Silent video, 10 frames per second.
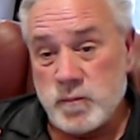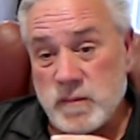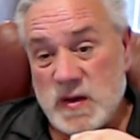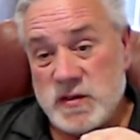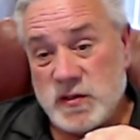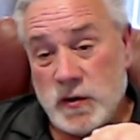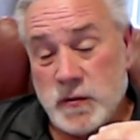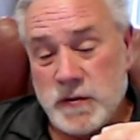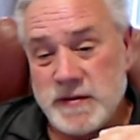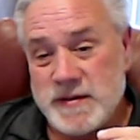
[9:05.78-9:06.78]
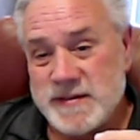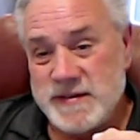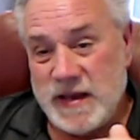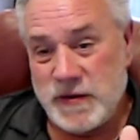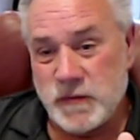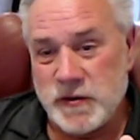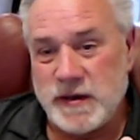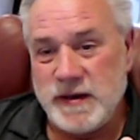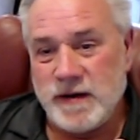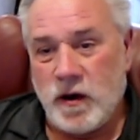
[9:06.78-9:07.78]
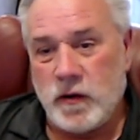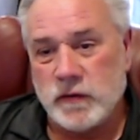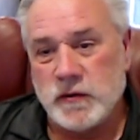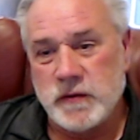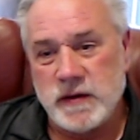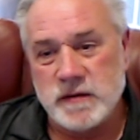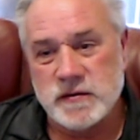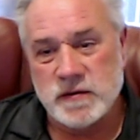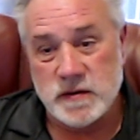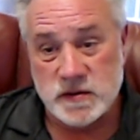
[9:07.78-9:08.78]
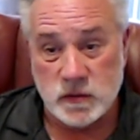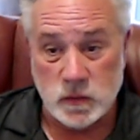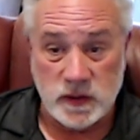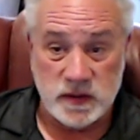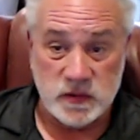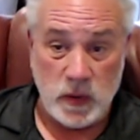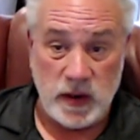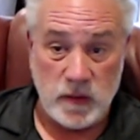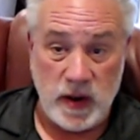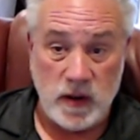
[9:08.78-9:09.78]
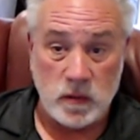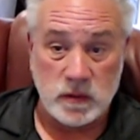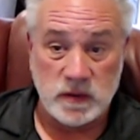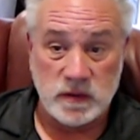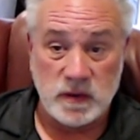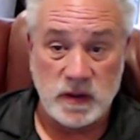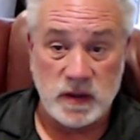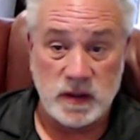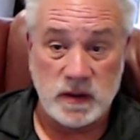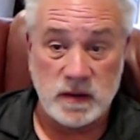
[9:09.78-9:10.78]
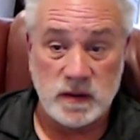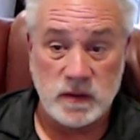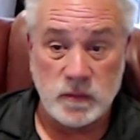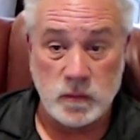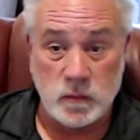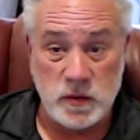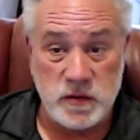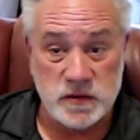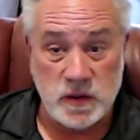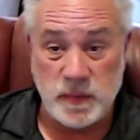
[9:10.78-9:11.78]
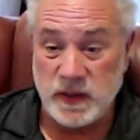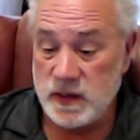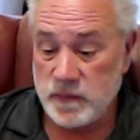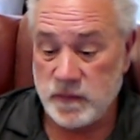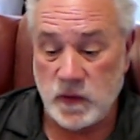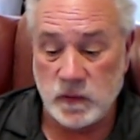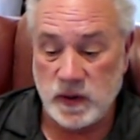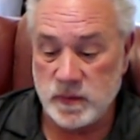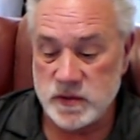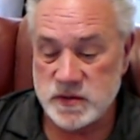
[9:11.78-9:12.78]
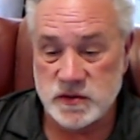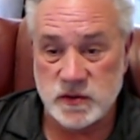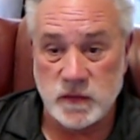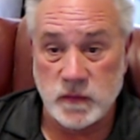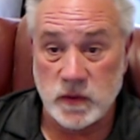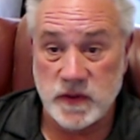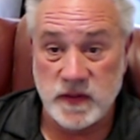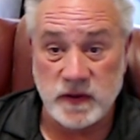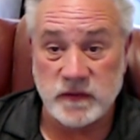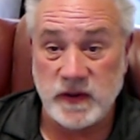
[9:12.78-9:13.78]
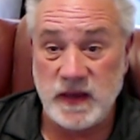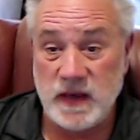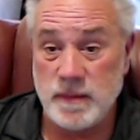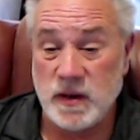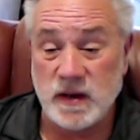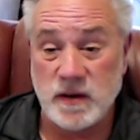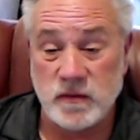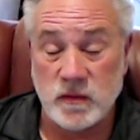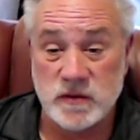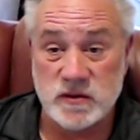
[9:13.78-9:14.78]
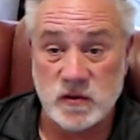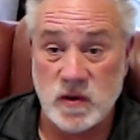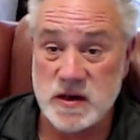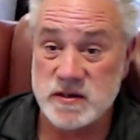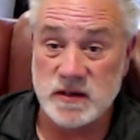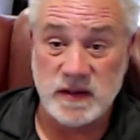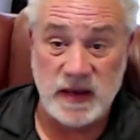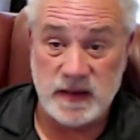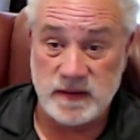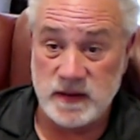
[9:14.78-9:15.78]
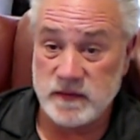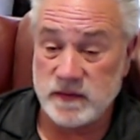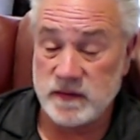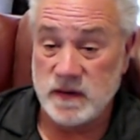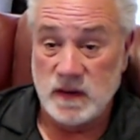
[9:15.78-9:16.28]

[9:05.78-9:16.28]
So this networking also then starts to work its way around uh, when you start picking up phone numbers and so forth, they'll say, "Hey, Mike, I was over at this garage sale. They had this."